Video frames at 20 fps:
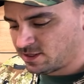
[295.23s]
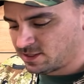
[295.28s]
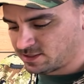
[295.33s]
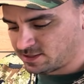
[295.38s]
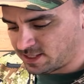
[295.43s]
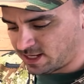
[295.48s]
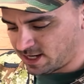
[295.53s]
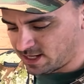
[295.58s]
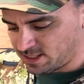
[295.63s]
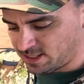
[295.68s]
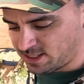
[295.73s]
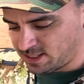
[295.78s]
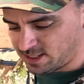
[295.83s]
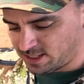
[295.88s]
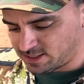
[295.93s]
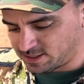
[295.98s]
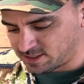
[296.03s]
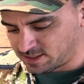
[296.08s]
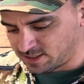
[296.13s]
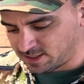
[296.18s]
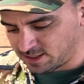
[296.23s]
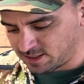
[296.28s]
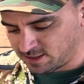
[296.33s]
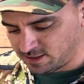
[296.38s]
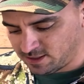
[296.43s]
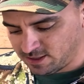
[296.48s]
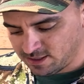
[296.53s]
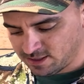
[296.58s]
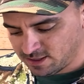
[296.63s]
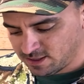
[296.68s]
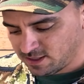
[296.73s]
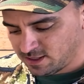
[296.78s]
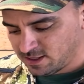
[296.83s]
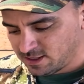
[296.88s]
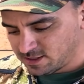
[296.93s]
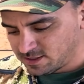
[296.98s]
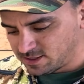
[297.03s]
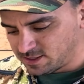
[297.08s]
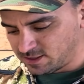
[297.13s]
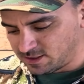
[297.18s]
Tanned it. It's still
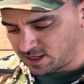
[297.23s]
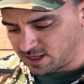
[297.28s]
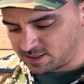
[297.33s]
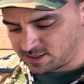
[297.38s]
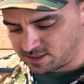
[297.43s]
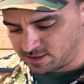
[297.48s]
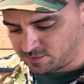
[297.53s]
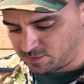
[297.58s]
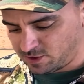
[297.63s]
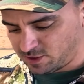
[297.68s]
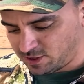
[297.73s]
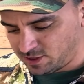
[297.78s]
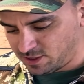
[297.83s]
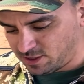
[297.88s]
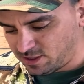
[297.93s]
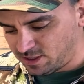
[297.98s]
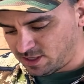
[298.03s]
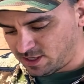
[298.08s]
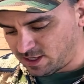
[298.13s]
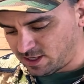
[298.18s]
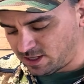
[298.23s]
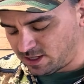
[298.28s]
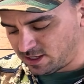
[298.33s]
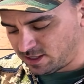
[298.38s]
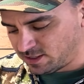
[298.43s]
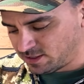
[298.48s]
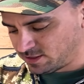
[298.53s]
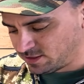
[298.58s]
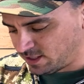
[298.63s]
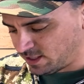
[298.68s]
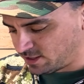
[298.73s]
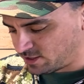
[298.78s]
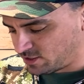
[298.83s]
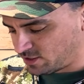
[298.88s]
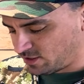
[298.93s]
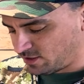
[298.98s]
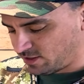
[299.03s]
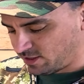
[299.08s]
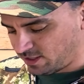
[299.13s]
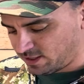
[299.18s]
got some good texture
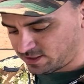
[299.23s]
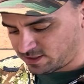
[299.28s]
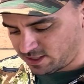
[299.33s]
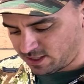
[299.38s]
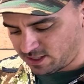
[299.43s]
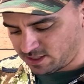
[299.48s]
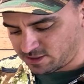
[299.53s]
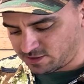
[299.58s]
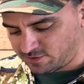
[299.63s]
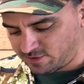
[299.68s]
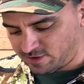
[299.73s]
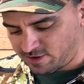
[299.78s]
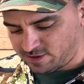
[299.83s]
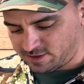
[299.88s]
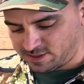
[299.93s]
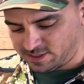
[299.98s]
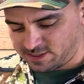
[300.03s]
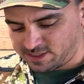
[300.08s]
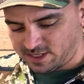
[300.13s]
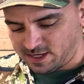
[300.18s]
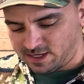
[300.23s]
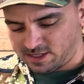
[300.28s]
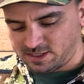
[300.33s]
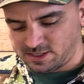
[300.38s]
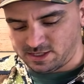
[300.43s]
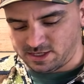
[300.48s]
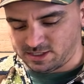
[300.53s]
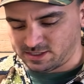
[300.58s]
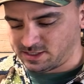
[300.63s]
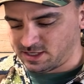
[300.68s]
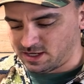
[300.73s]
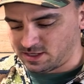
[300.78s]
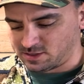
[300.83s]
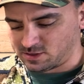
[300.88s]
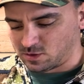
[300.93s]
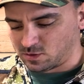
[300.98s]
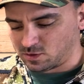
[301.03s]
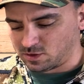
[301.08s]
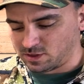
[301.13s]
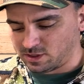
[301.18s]
on the inside as far as it's not
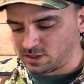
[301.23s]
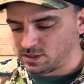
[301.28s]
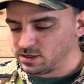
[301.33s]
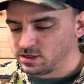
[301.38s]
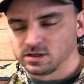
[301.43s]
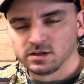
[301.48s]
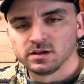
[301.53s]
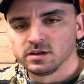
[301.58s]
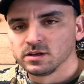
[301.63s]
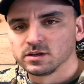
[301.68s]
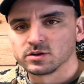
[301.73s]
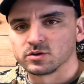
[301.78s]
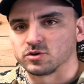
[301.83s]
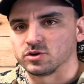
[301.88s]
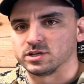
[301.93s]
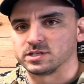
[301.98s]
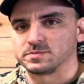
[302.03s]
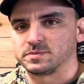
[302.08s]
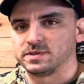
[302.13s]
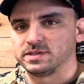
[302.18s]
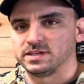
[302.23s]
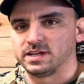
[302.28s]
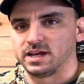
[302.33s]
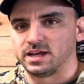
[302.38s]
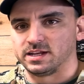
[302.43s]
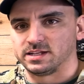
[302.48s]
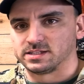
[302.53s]
totally crisp and dead.